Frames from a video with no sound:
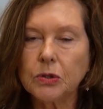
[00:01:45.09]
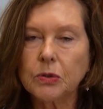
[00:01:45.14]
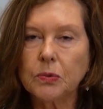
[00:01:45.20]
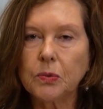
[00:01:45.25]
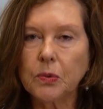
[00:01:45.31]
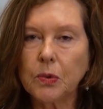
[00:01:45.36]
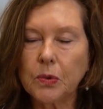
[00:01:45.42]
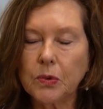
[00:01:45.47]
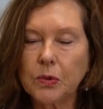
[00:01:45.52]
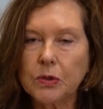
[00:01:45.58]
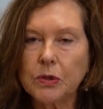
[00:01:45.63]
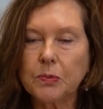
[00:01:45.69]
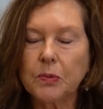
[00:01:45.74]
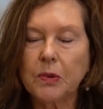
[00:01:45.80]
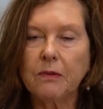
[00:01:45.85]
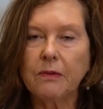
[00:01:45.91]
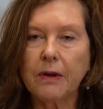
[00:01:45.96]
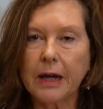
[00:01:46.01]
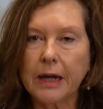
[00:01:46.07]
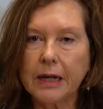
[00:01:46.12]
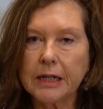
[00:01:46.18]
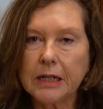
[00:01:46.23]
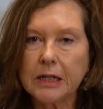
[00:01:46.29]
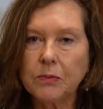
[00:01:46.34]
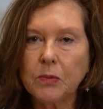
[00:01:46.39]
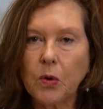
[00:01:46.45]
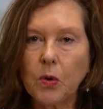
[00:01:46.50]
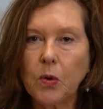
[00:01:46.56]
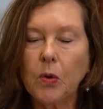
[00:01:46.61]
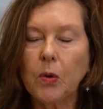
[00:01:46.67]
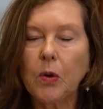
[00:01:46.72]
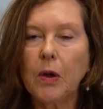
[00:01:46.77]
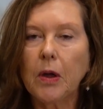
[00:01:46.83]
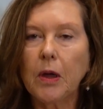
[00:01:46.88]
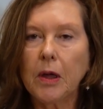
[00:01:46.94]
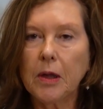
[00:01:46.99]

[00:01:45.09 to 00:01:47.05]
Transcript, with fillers: towards providing more